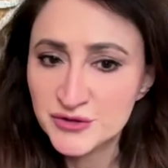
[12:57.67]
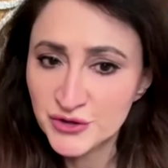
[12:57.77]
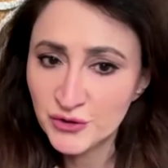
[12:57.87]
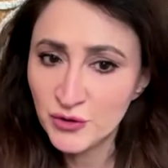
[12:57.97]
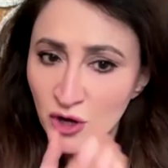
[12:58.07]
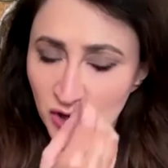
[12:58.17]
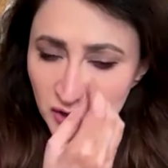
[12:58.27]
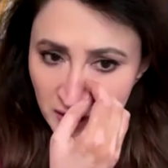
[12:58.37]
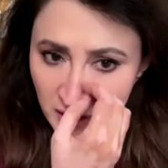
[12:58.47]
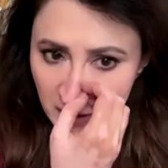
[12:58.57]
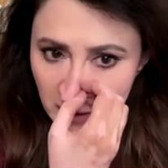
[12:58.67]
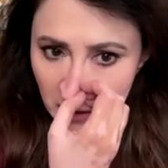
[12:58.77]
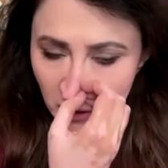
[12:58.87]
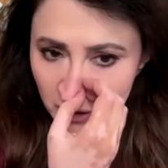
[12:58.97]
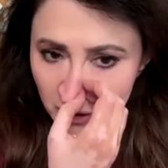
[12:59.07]
Joe on
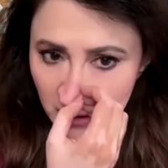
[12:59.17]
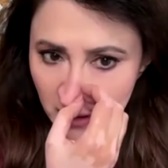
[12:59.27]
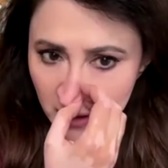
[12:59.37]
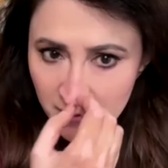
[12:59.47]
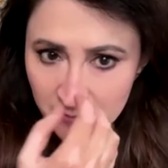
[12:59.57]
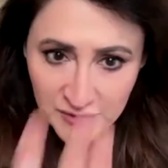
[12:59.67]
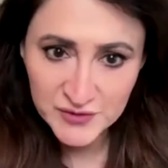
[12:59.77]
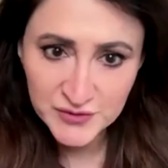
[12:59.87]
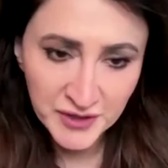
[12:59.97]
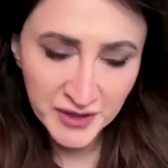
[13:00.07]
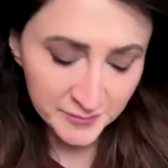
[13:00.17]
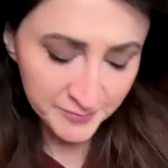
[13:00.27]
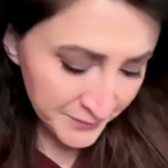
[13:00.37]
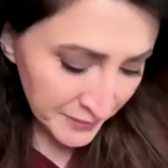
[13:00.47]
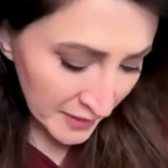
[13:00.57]
the
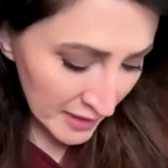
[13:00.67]
screen.